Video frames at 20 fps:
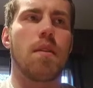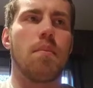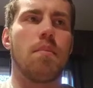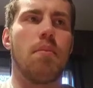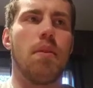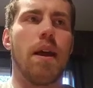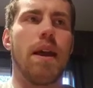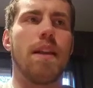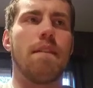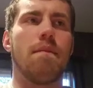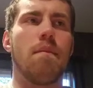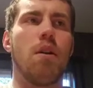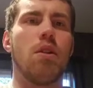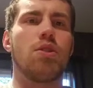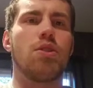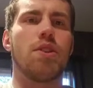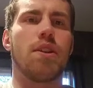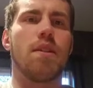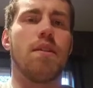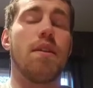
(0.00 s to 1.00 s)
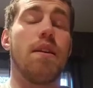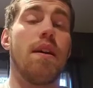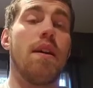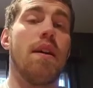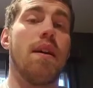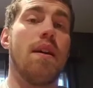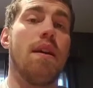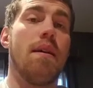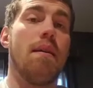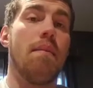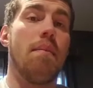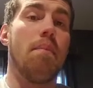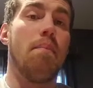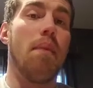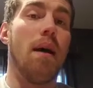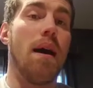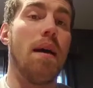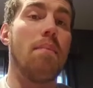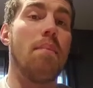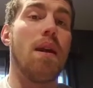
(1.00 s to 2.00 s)
plane of motion,
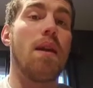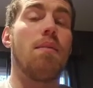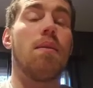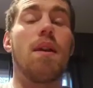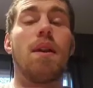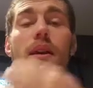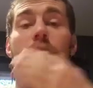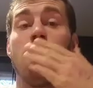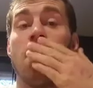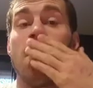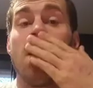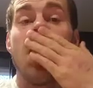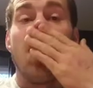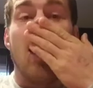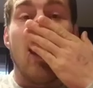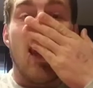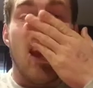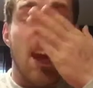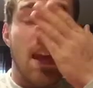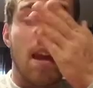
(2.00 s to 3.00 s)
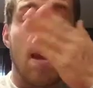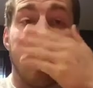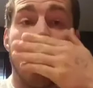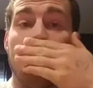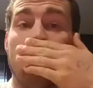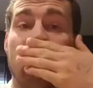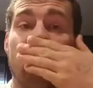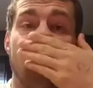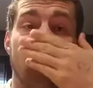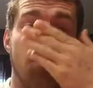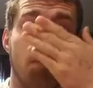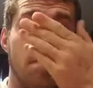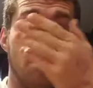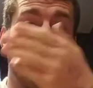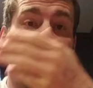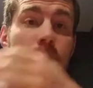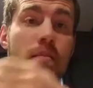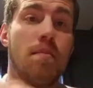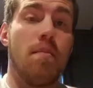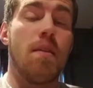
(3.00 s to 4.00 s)
but maybe
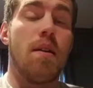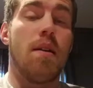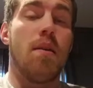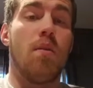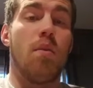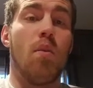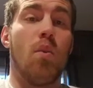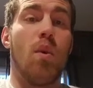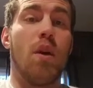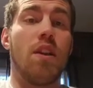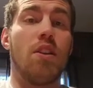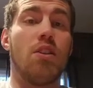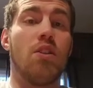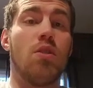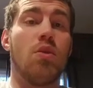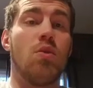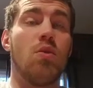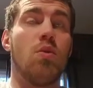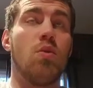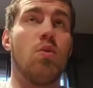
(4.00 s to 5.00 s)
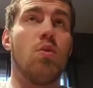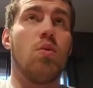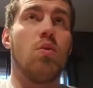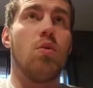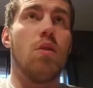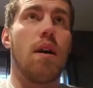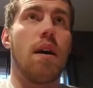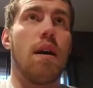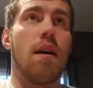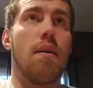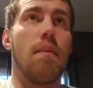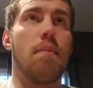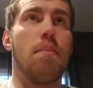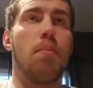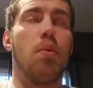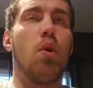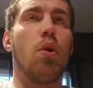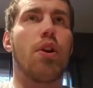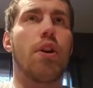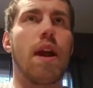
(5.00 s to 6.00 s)
when you
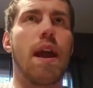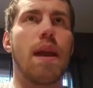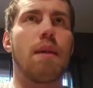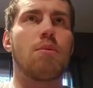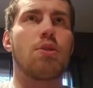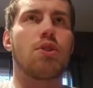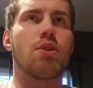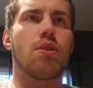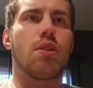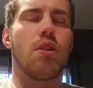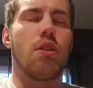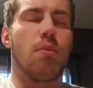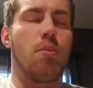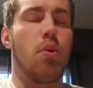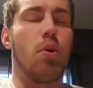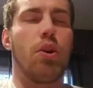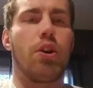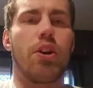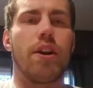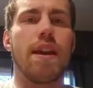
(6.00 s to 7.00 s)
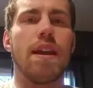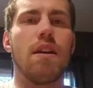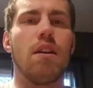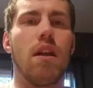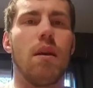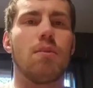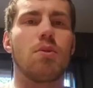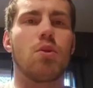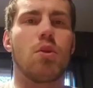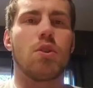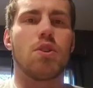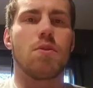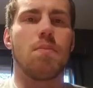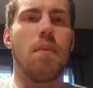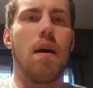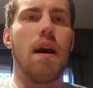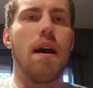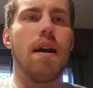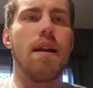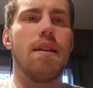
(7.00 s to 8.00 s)
pull your hamstring or pull your heel up towards your
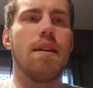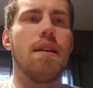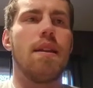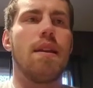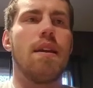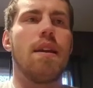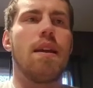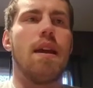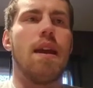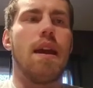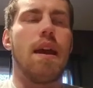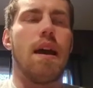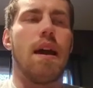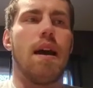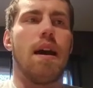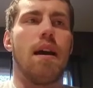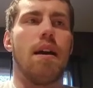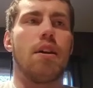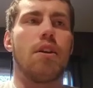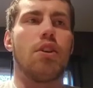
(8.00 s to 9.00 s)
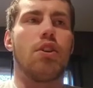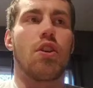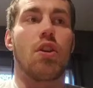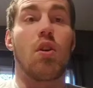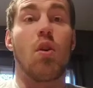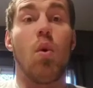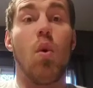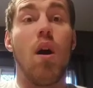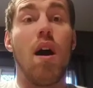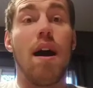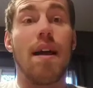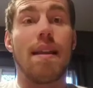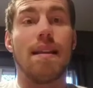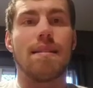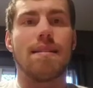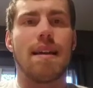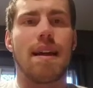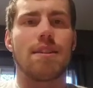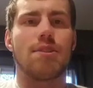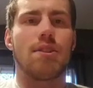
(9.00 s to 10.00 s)
butt, your quad
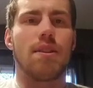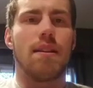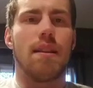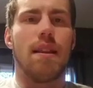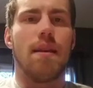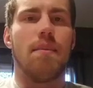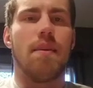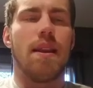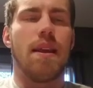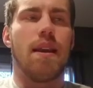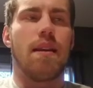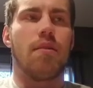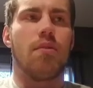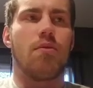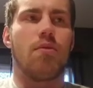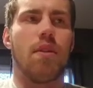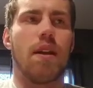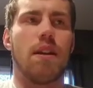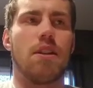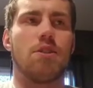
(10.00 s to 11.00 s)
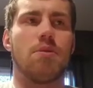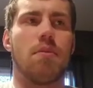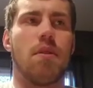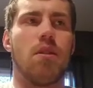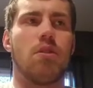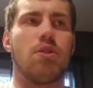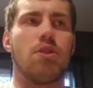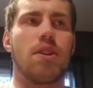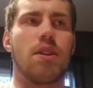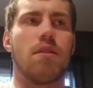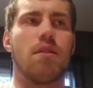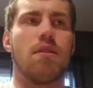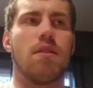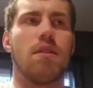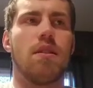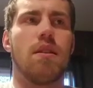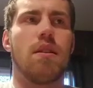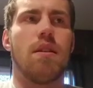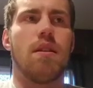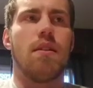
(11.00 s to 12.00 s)
is actually limiting range of motion.
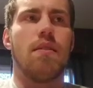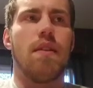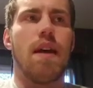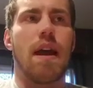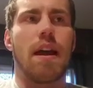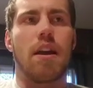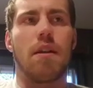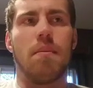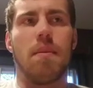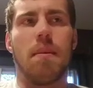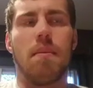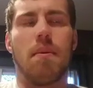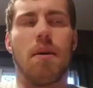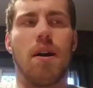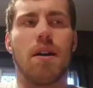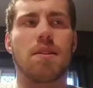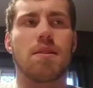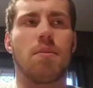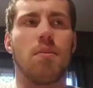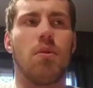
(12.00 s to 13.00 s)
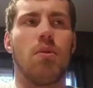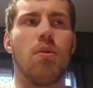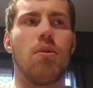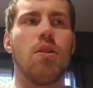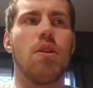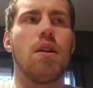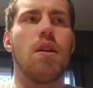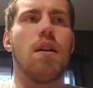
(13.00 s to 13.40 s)
That could be possible,